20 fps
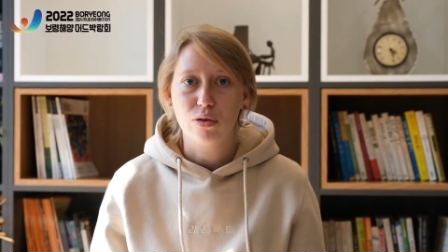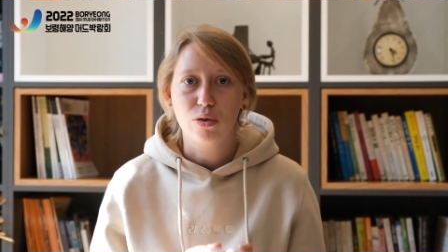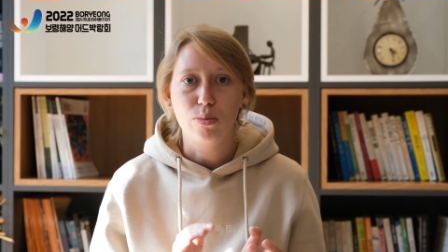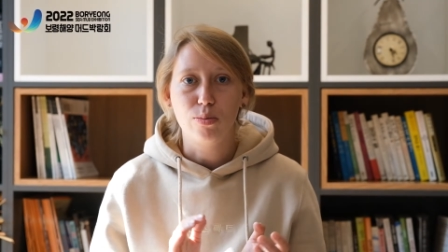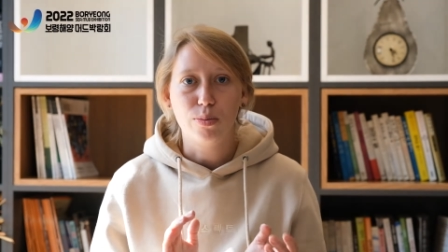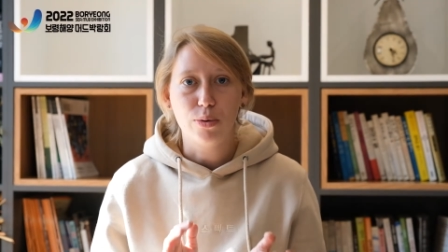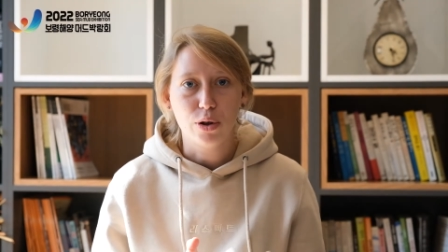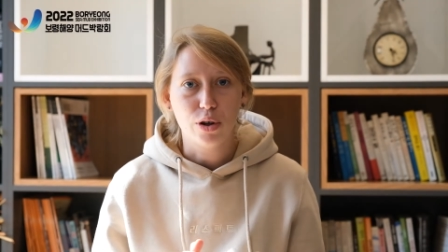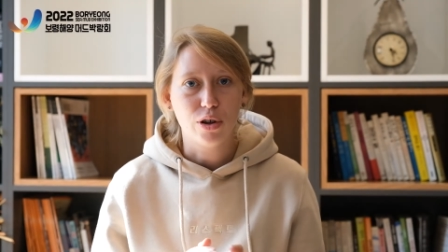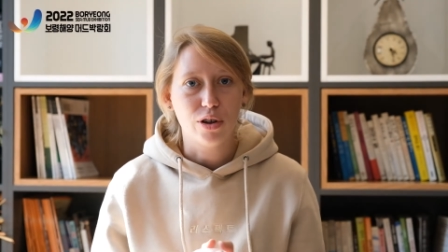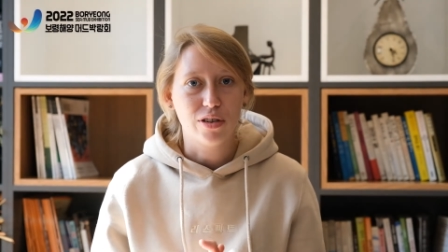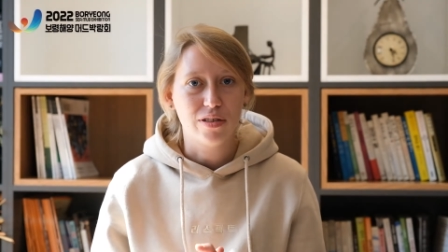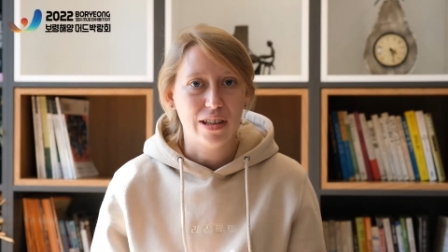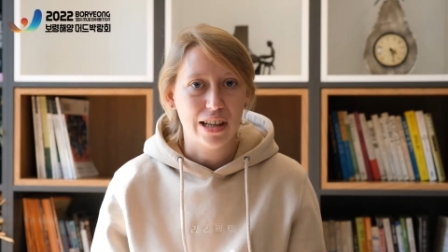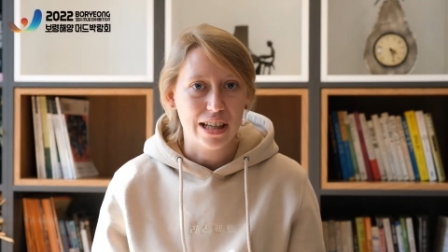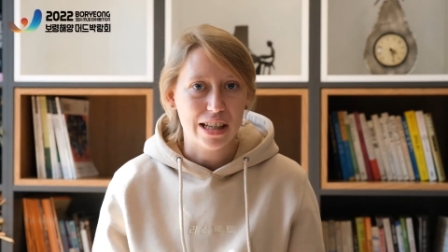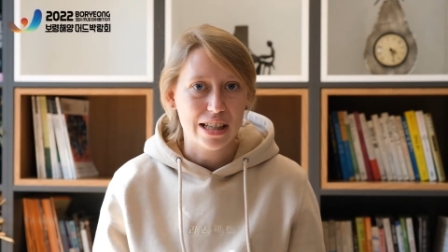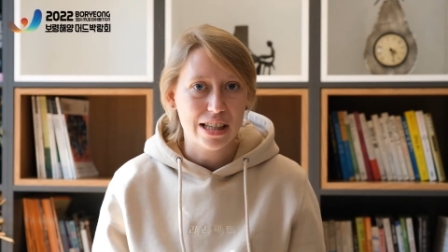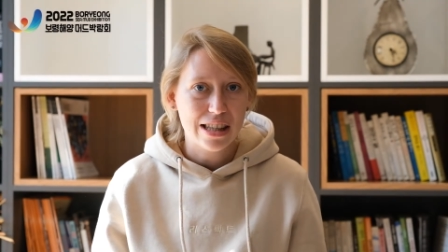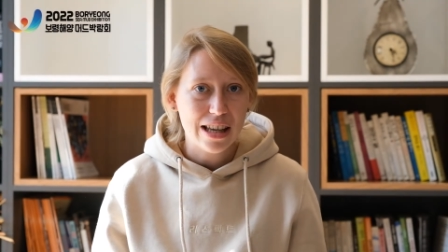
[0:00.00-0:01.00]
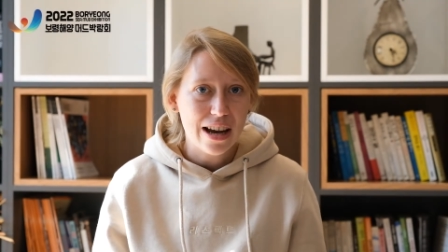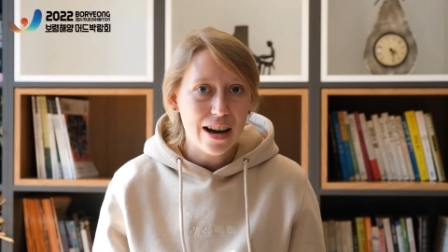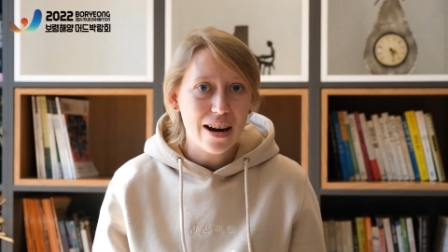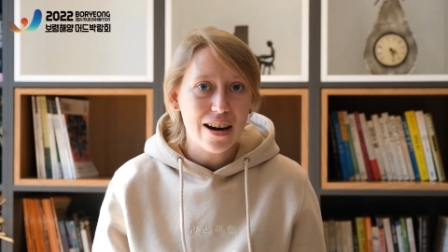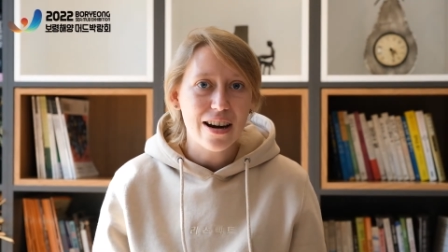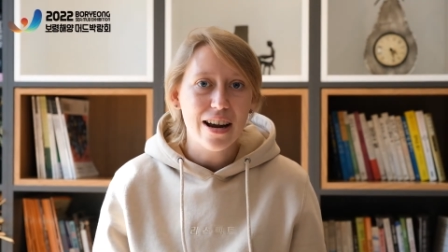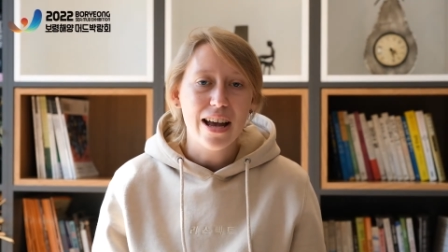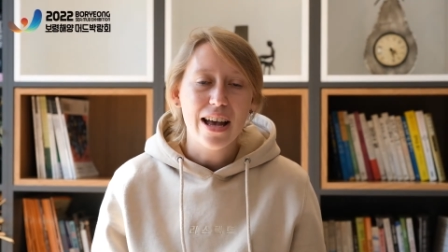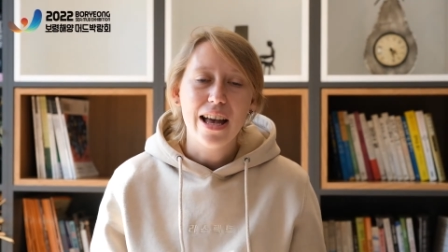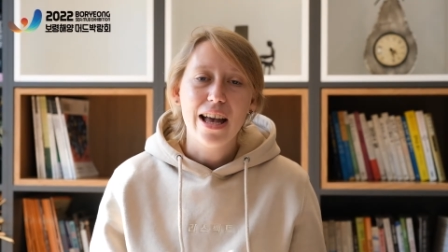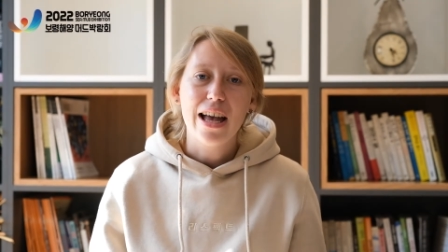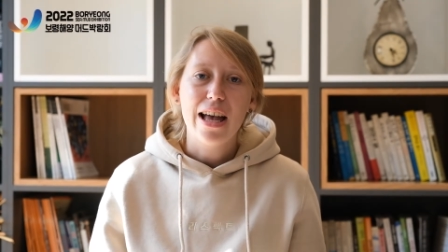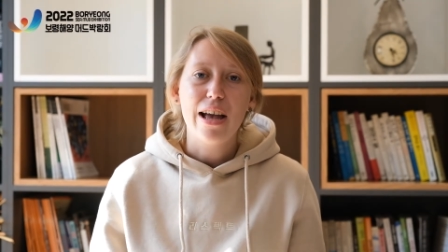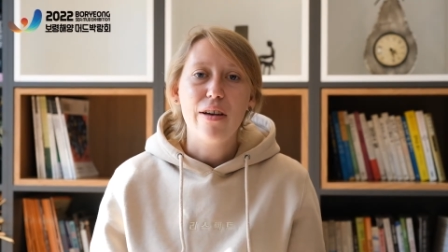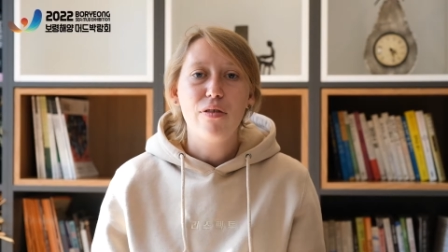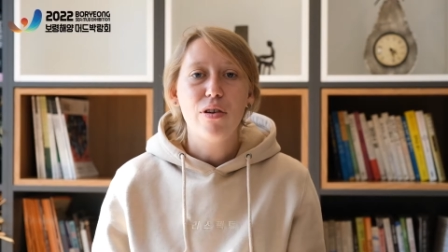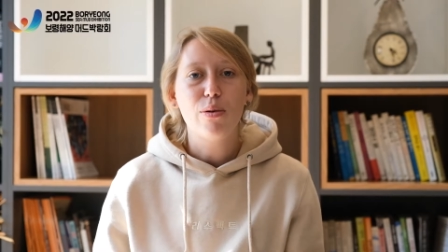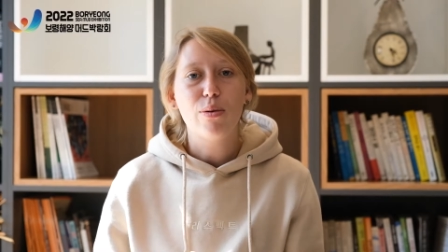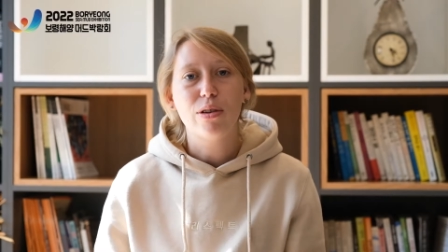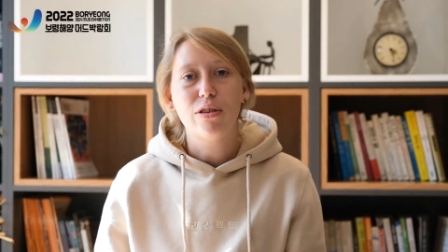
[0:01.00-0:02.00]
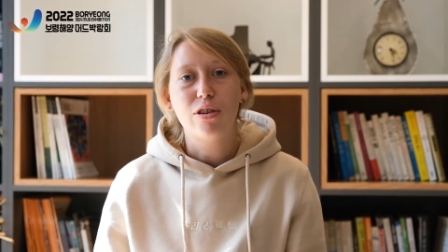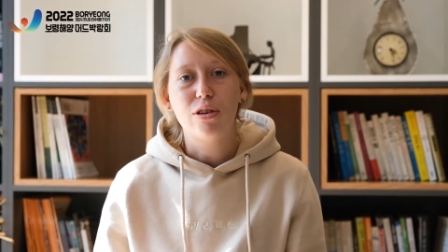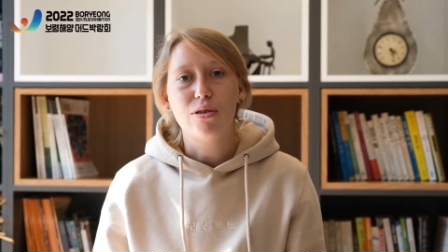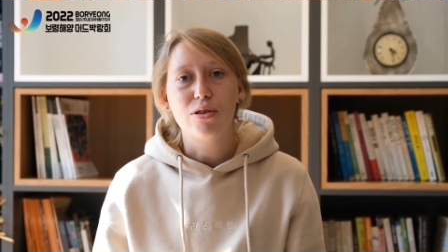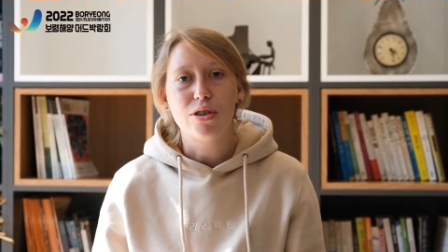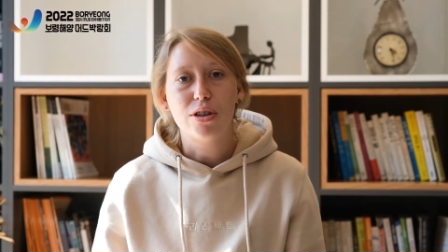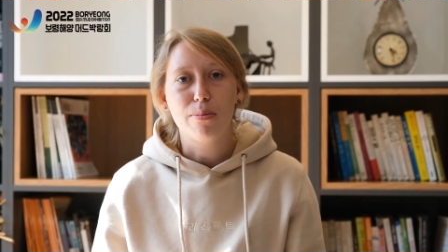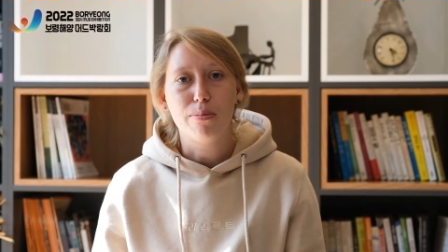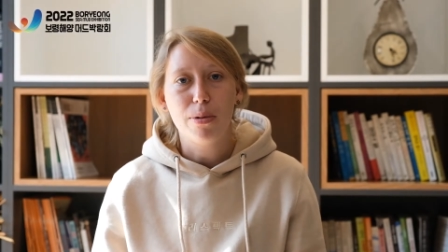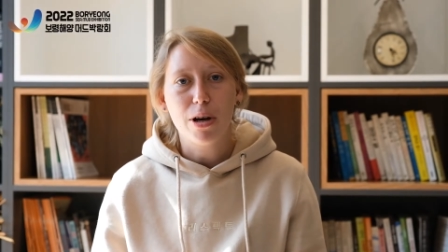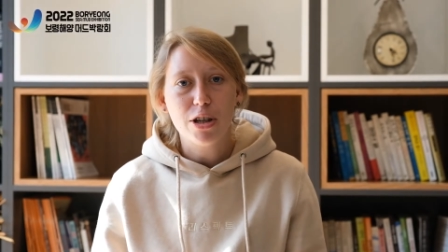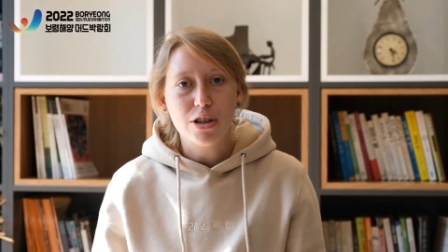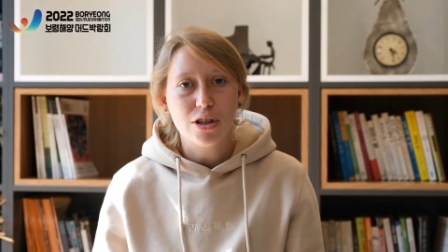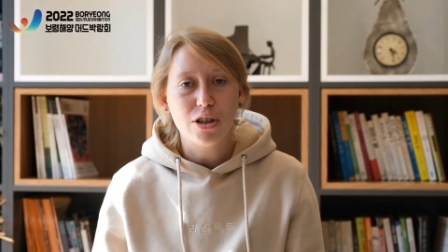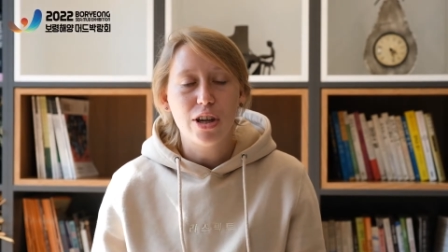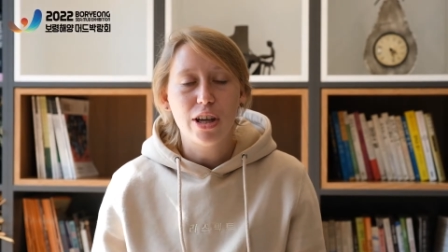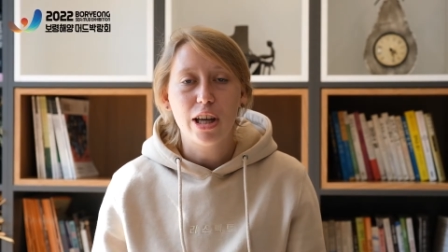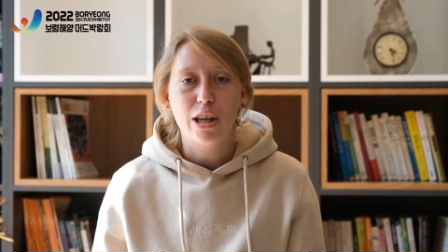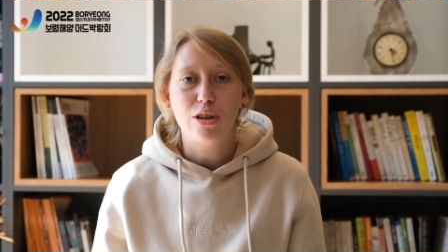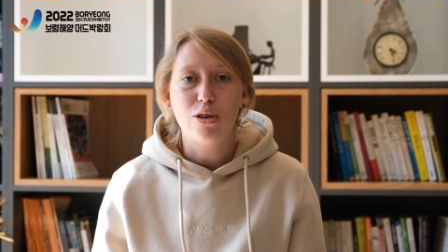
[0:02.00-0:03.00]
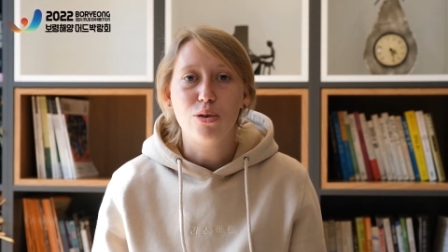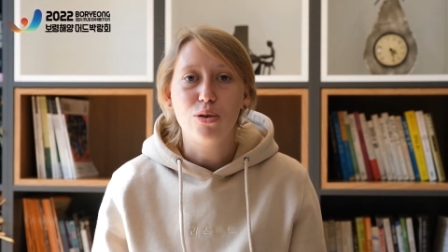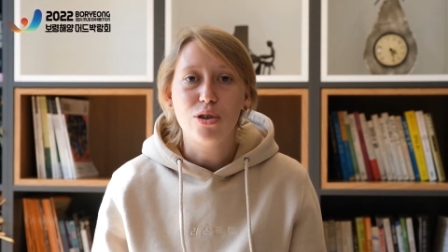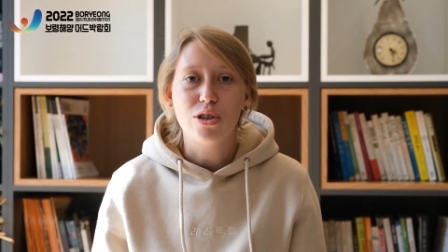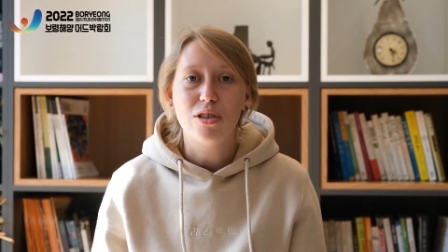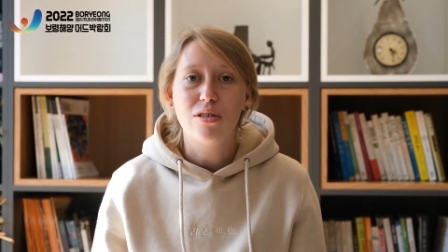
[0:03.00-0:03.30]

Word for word: to book your tickets there. If you want to use the bus, you can use